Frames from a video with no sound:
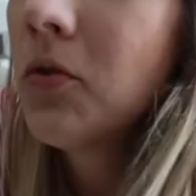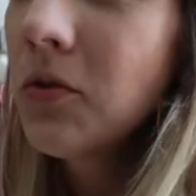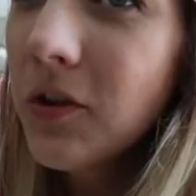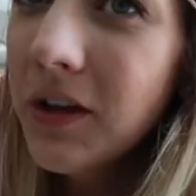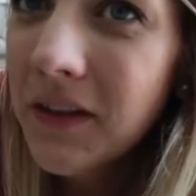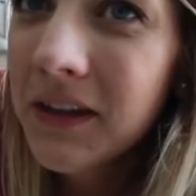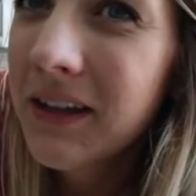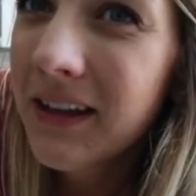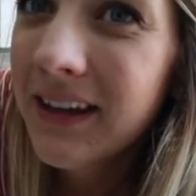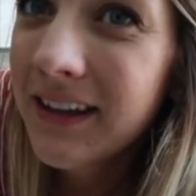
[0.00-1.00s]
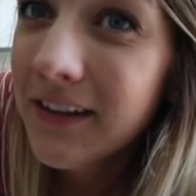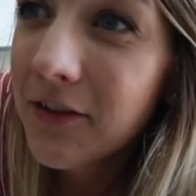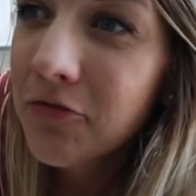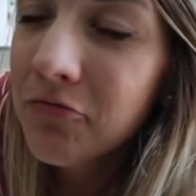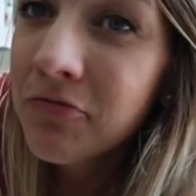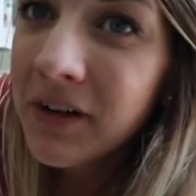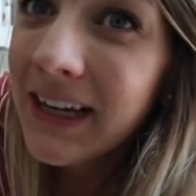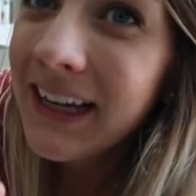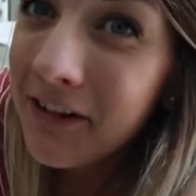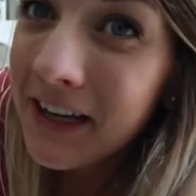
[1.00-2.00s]
Also, I think it's
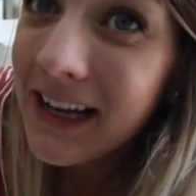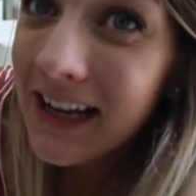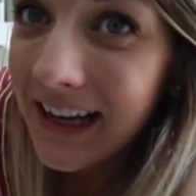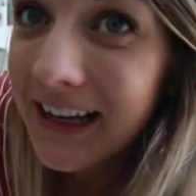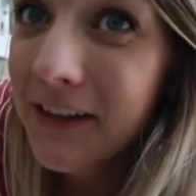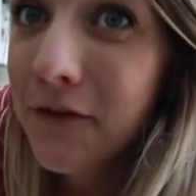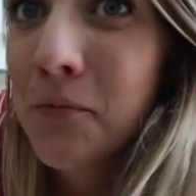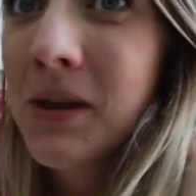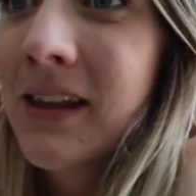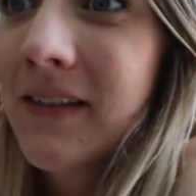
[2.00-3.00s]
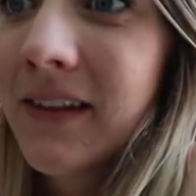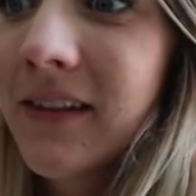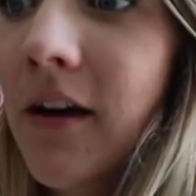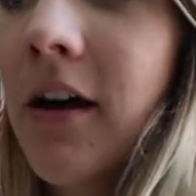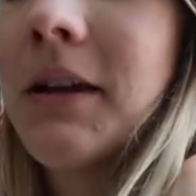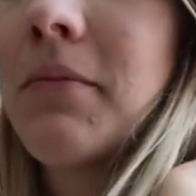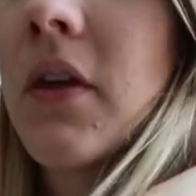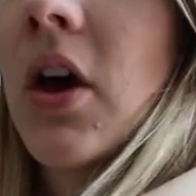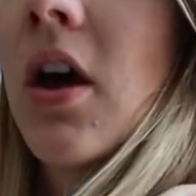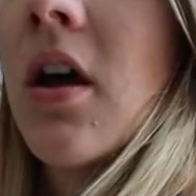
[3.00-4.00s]
really, really clicked for me this time
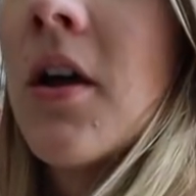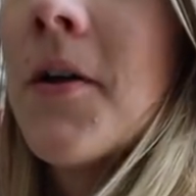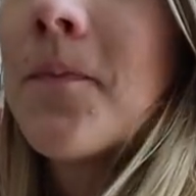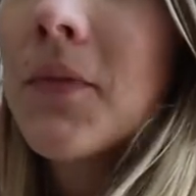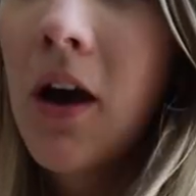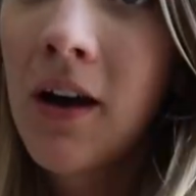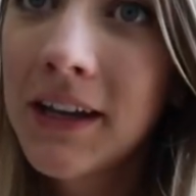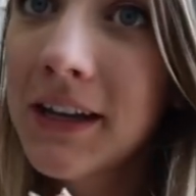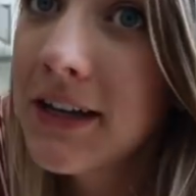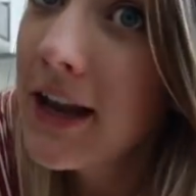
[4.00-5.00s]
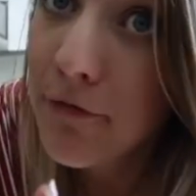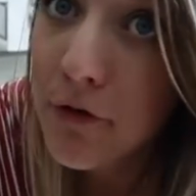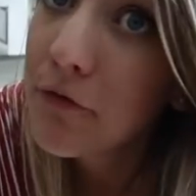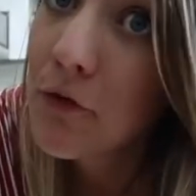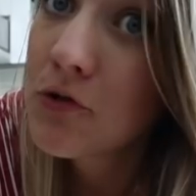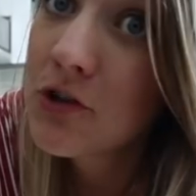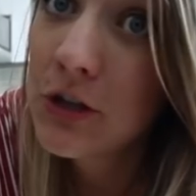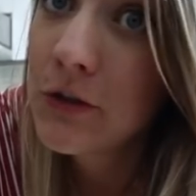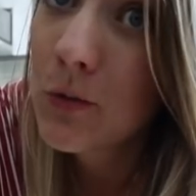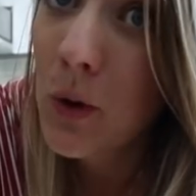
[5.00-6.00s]
that I can never afford to
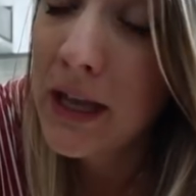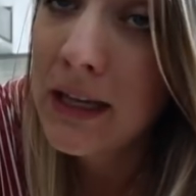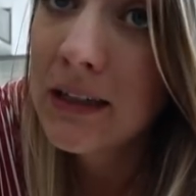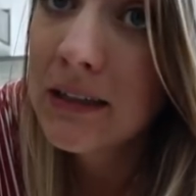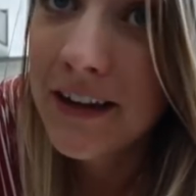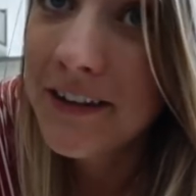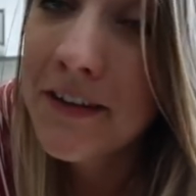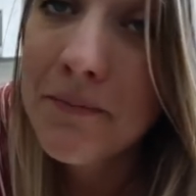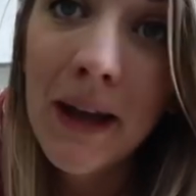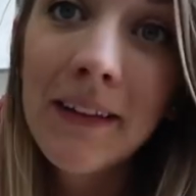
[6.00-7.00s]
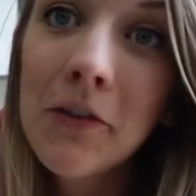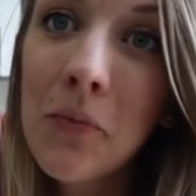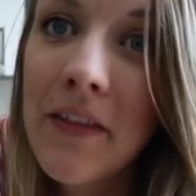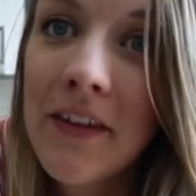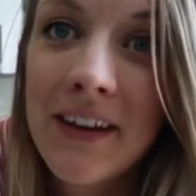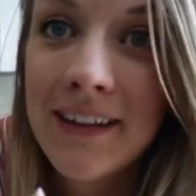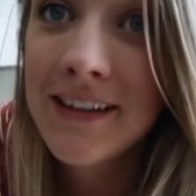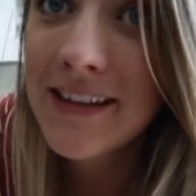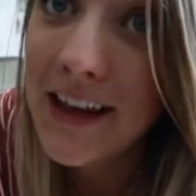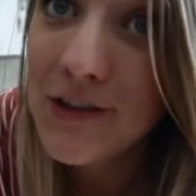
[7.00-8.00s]
lose weight. And it doesn't matter whether
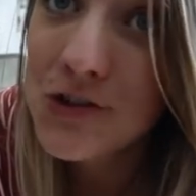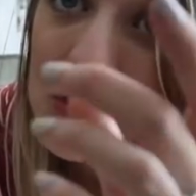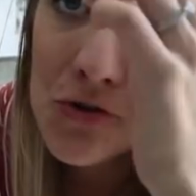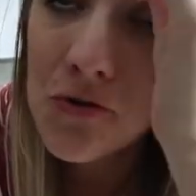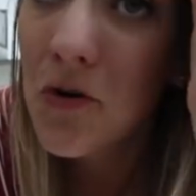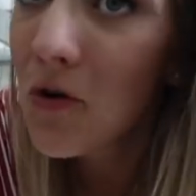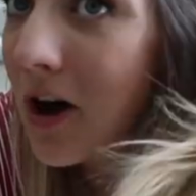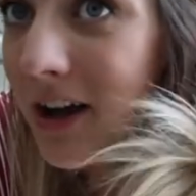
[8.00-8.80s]
it's intentional or